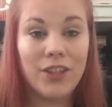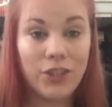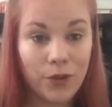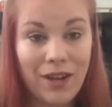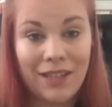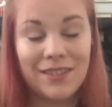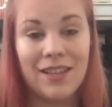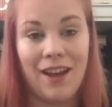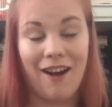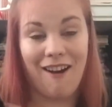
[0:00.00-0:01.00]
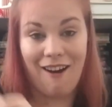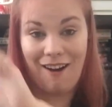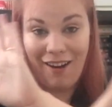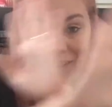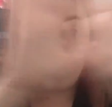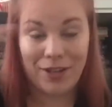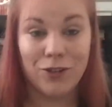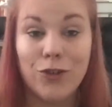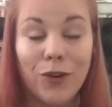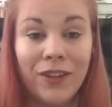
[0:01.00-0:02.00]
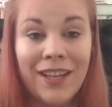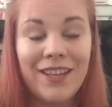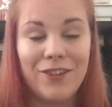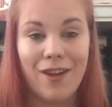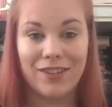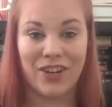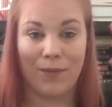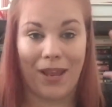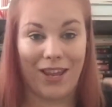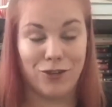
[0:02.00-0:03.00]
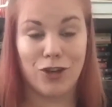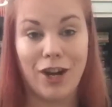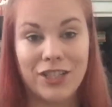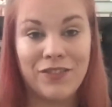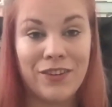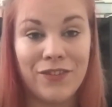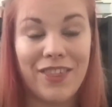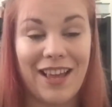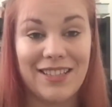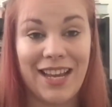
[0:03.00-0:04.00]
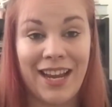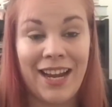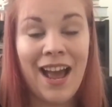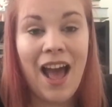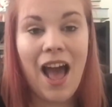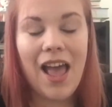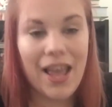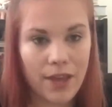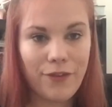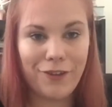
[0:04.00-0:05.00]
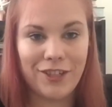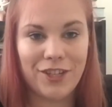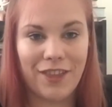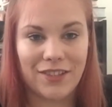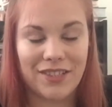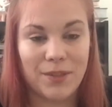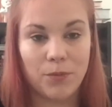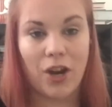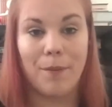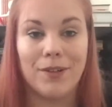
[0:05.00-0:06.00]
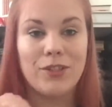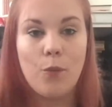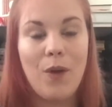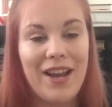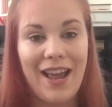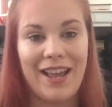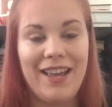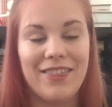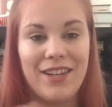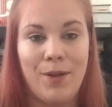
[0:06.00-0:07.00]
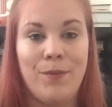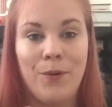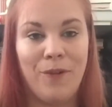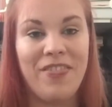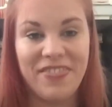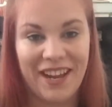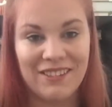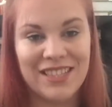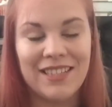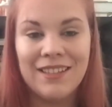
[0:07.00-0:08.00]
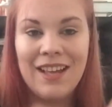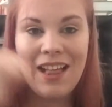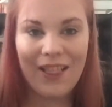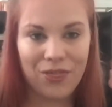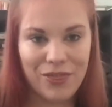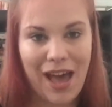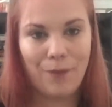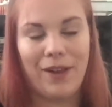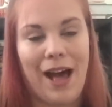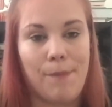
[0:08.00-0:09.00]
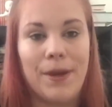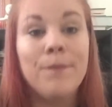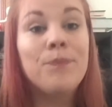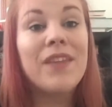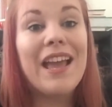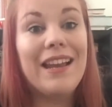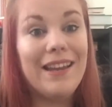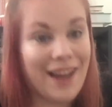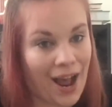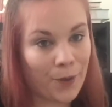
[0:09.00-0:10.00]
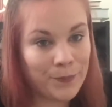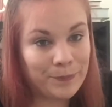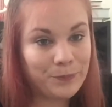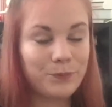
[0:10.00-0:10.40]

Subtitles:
You guys are gonna be controlling it. You guys are gonna be in charge of it for that day if I reach 1,000 subscribers. So when I hit the number 1,000, that will happen. Now,